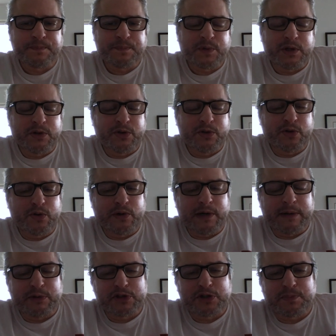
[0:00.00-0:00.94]
you know, who
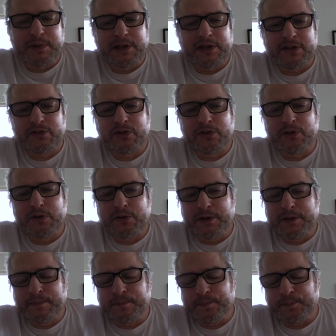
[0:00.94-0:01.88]
I was speaking to,
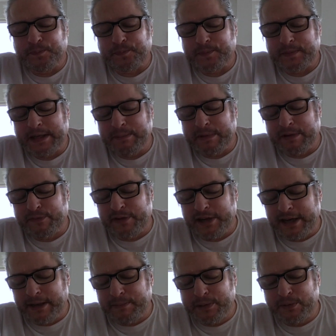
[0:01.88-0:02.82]
and my
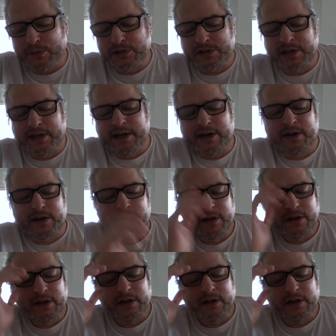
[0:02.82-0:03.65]
family was there.